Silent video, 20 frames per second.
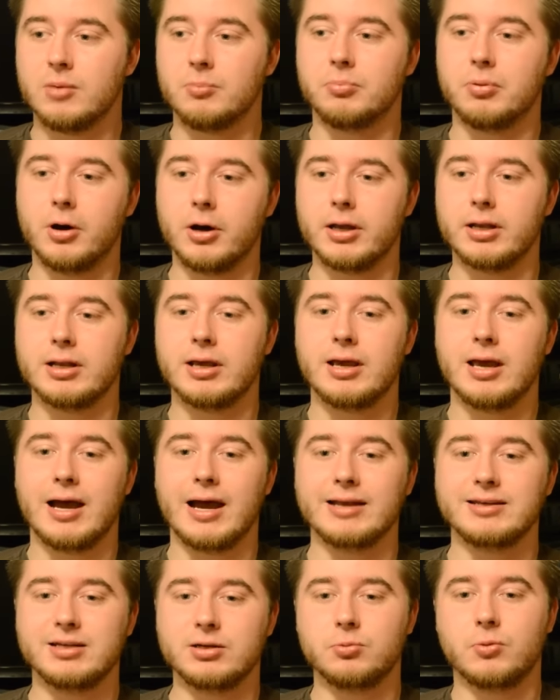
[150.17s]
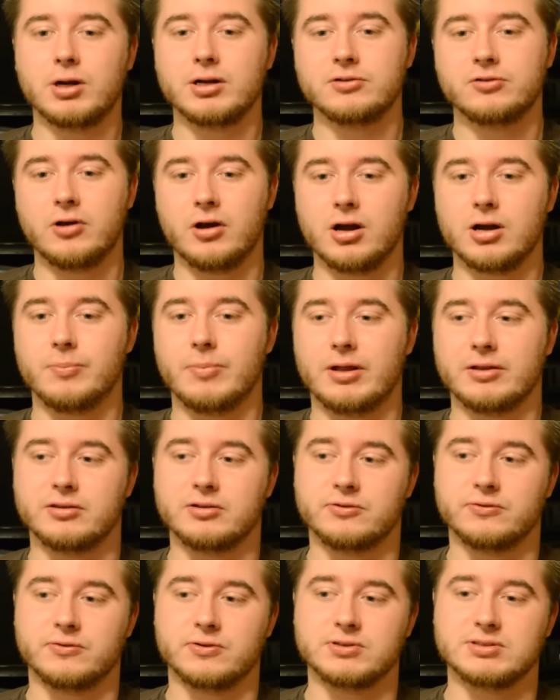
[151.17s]
But I did want to talk about
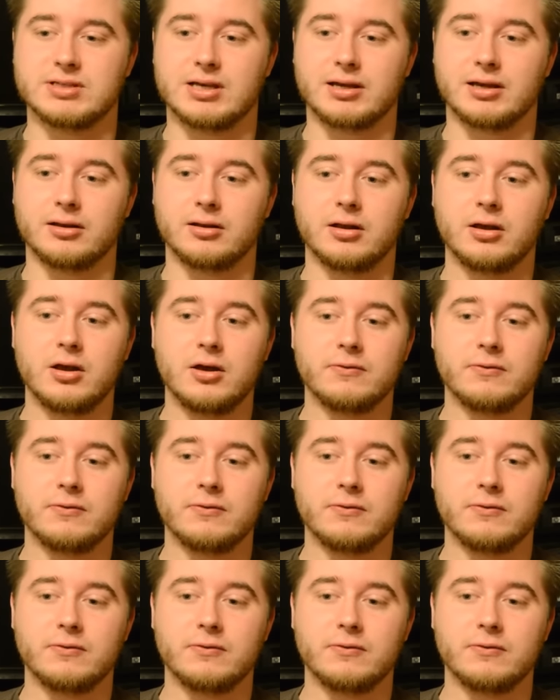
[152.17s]
this for a second.